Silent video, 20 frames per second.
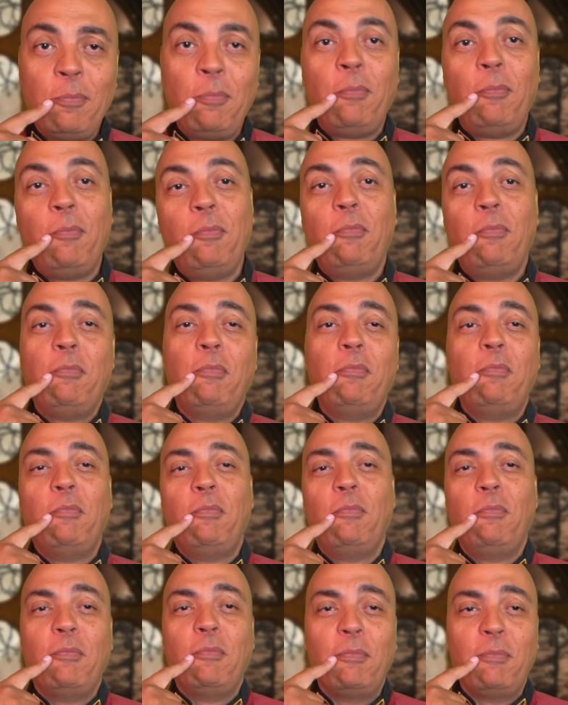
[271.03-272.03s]

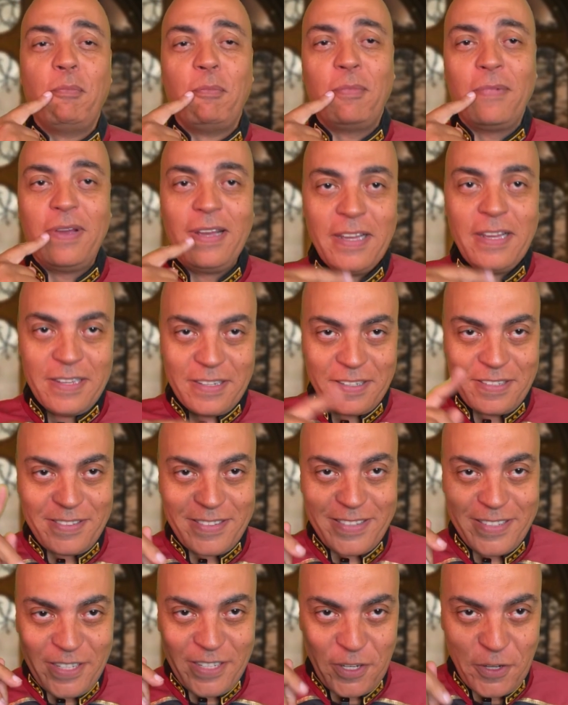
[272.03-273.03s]

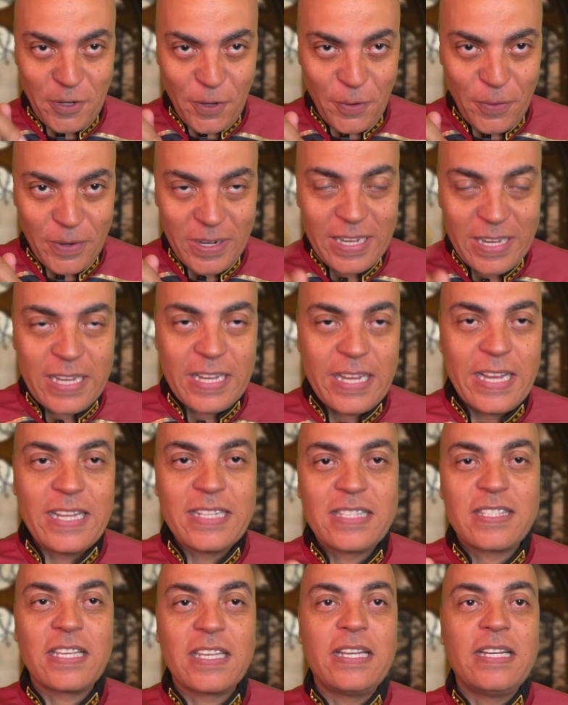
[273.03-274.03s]

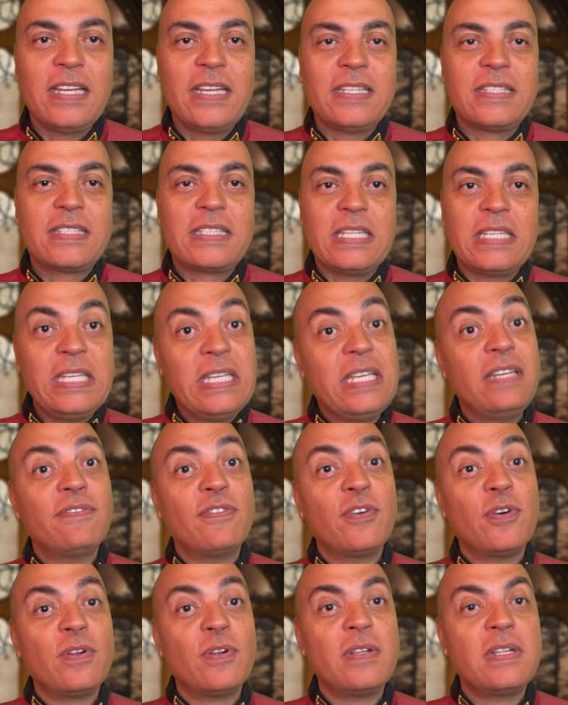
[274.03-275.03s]
it's
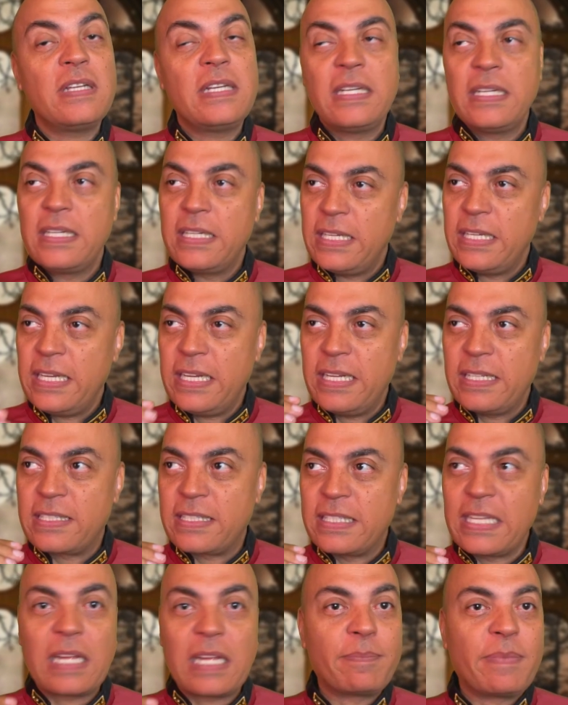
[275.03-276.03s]
evil,
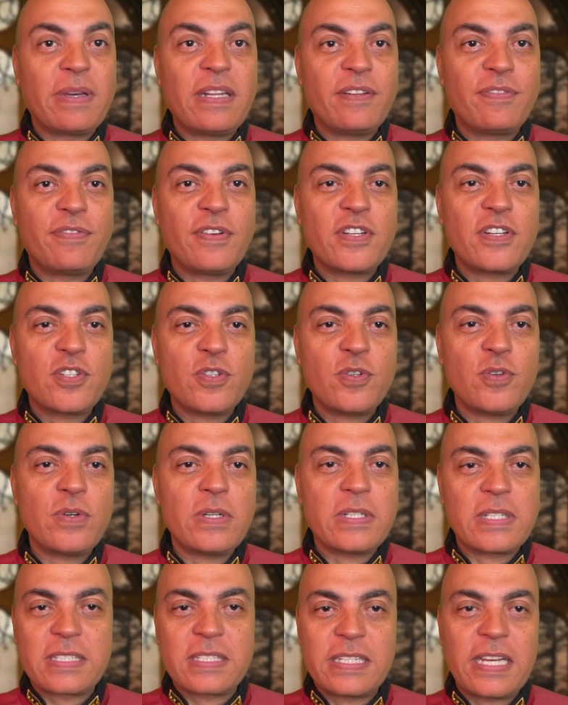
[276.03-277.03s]
it's not beneficial,
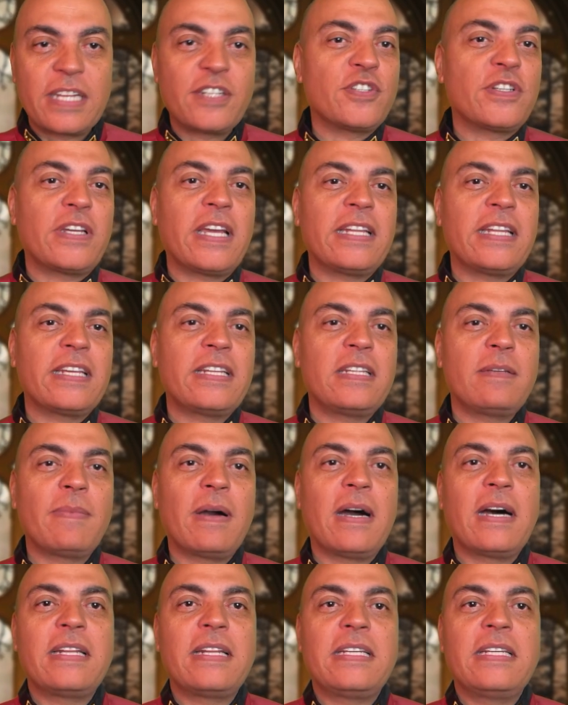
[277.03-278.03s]
it doesn't educate
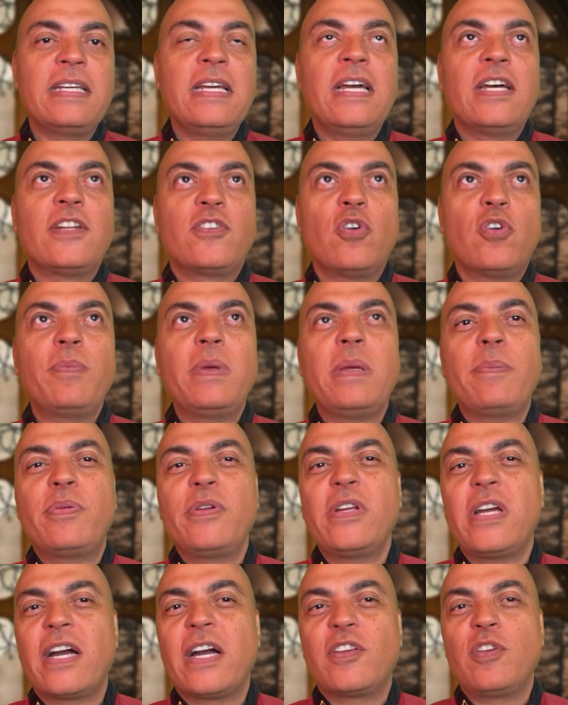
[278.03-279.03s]
anybody. Don't be
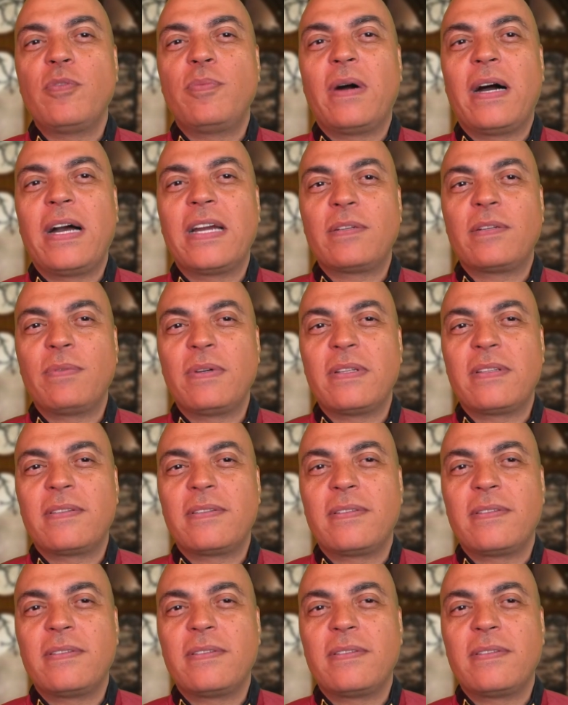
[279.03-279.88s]
preoccupied with